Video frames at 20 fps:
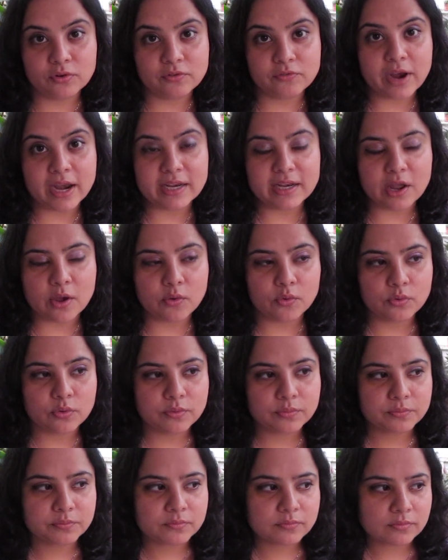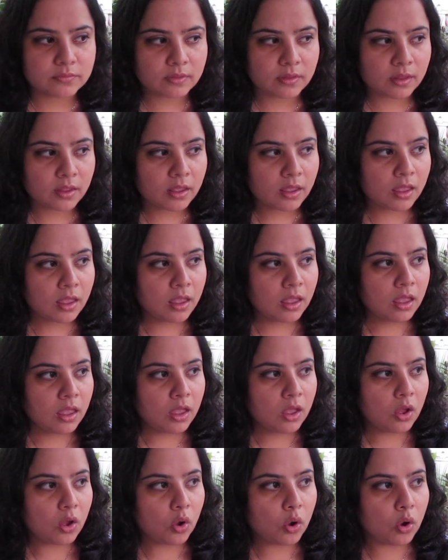right now,
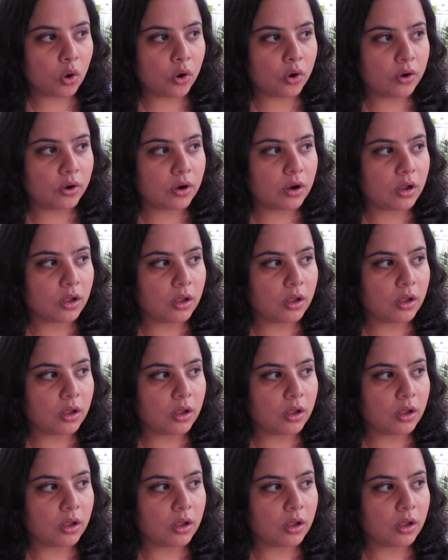or